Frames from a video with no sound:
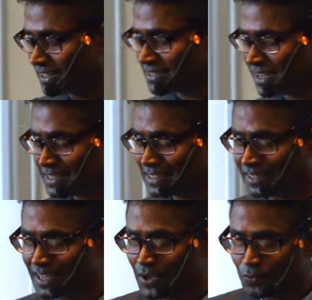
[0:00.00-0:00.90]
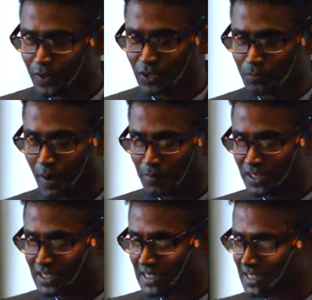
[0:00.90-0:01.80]
in science, and we could
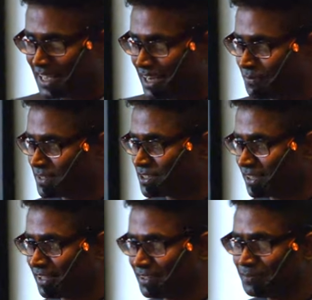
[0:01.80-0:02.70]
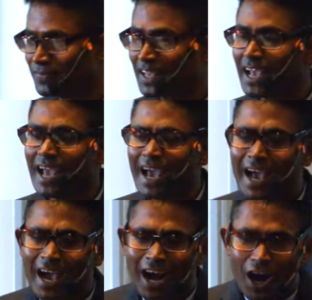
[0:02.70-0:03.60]
publish these elements together.
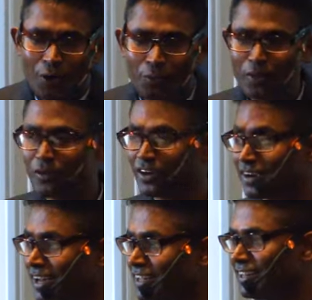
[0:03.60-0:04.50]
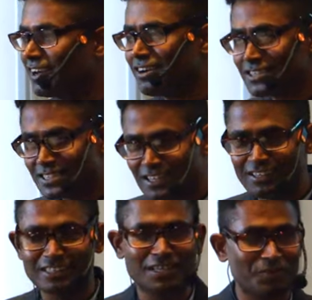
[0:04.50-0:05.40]
However, there are
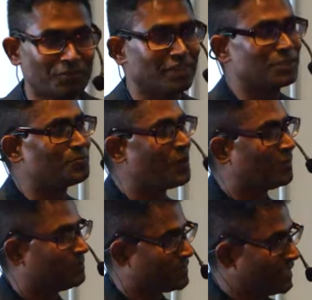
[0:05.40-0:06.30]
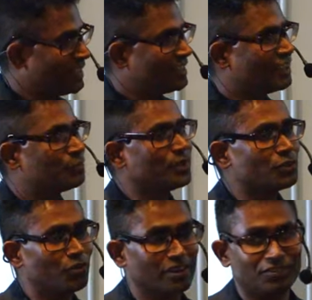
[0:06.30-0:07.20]
still some of these problems that we
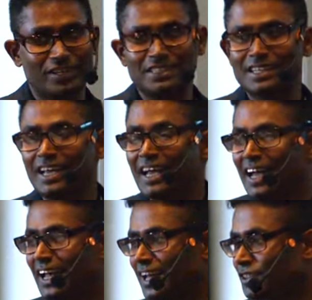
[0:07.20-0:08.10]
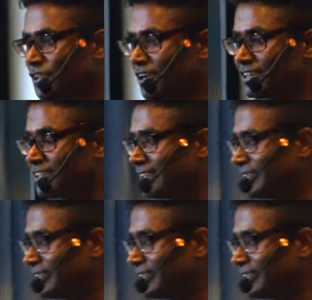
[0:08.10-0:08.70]
don't address, and I thought,